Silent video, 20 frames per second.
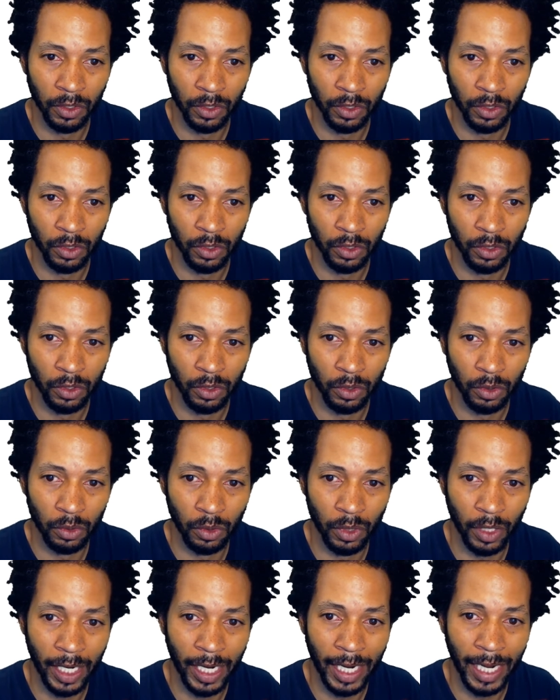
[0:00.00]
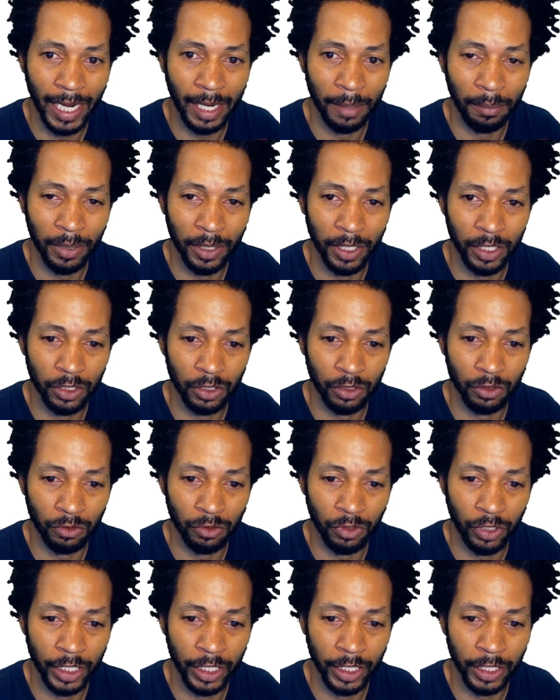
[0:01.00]
to a high pitch
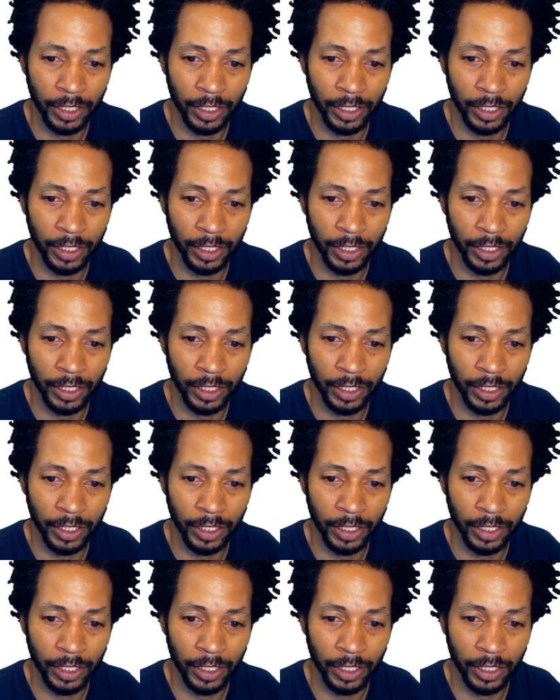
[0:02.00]
green